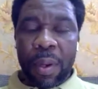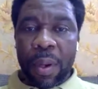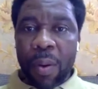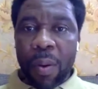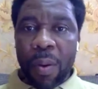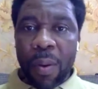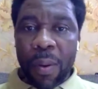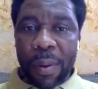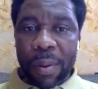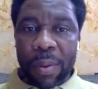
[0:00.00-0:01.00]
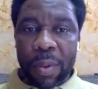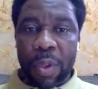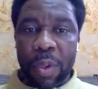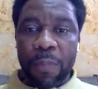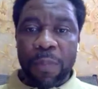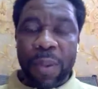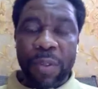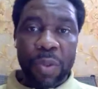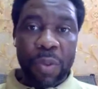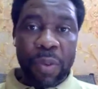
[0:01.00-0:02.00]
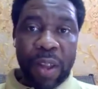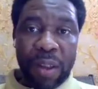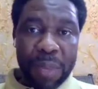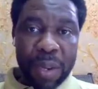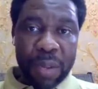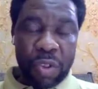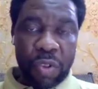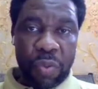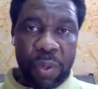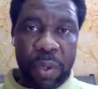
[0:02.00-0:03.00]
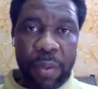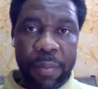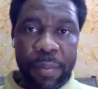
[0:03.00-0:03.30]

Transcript: the call to the pastoral ministry